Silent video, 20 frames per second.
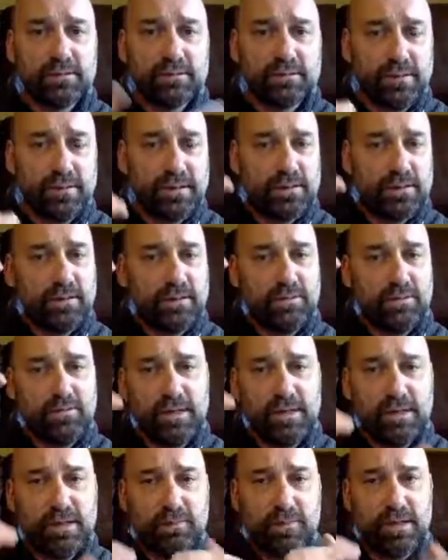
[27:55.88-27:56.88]
then you can
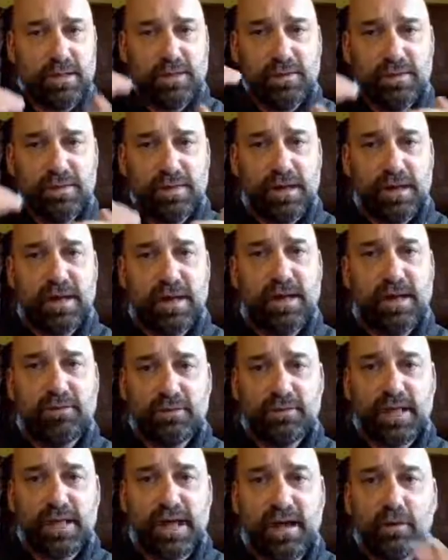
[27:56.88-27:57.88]
really bring your threat
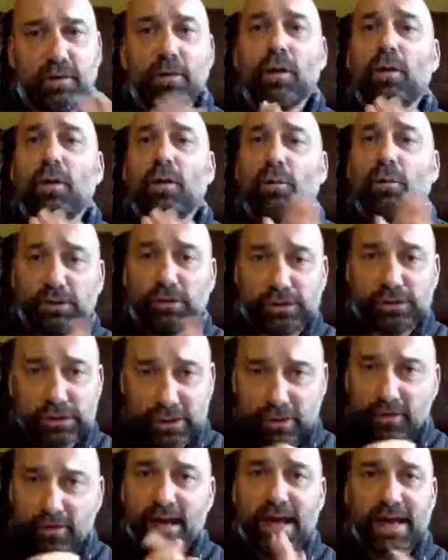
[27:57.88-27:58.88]
level down. Washing
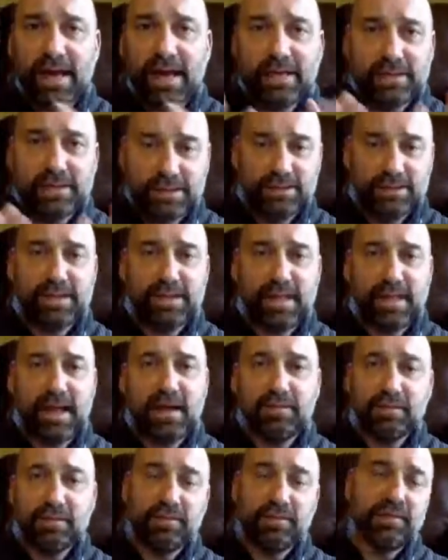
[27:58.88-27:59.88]
your hands is
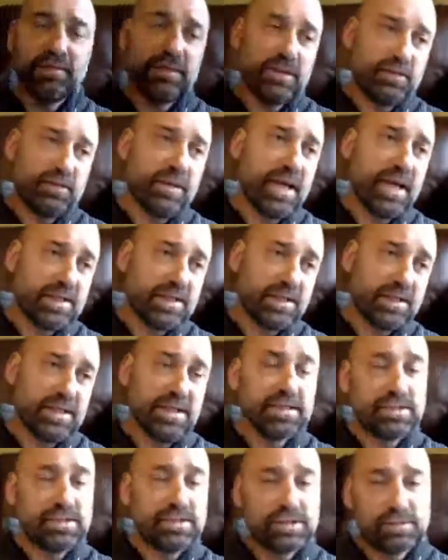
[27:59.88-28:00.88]
enough. If you do catch
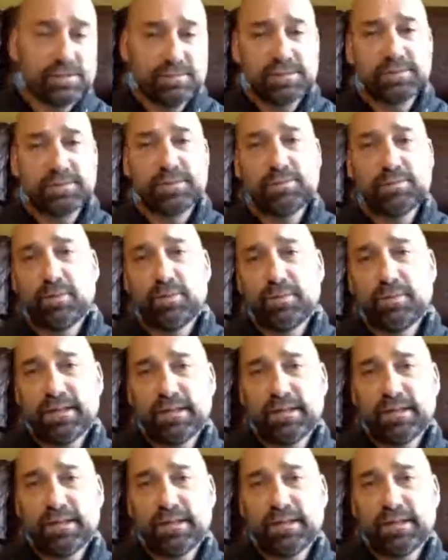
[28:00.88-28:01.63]
it, the symptoms are probably